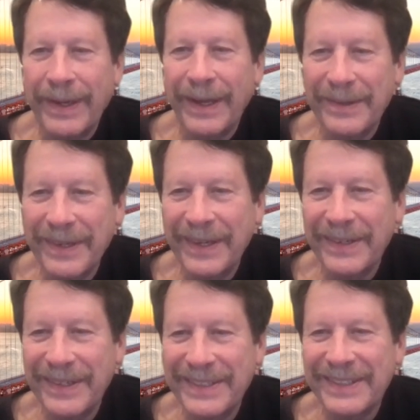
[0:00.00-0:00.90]
I don't
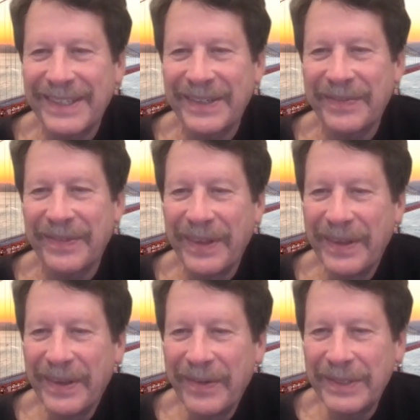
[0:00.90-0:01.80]
know. It's um,
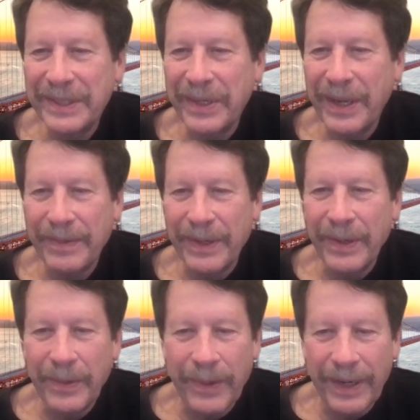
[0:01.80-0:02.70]
we still have a
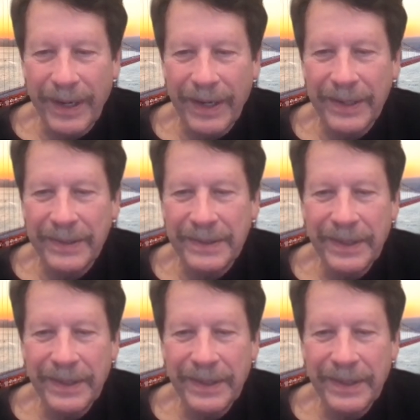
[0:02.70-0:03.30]
long way to go